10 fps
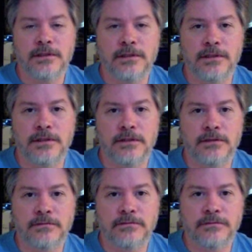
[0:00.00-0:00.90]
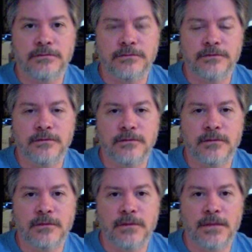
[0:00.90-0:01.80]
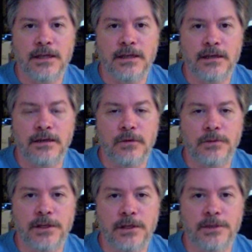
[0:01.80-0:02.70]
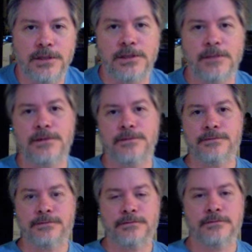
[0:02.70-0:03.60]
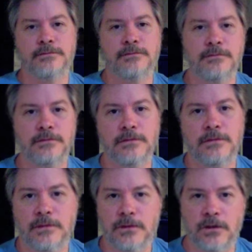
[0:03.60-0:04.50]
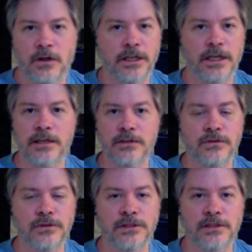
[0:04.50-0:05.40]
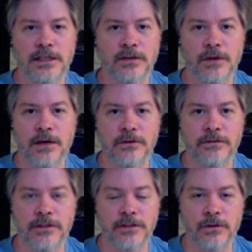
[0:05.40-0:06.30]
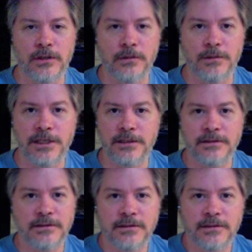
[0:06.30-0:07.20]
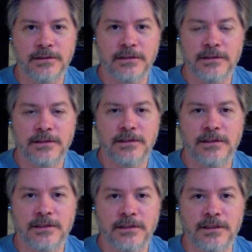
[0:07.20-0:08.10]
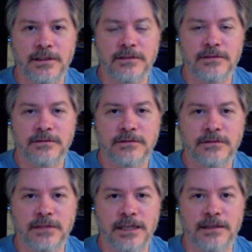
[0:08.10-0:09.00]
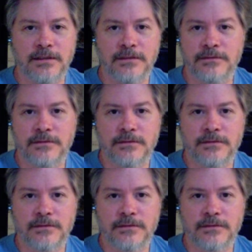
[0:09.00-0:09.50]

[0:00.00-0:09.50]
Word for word: you know, and then they whipped it up into something. All you gotta do is dink around with the video a little bit, you know, and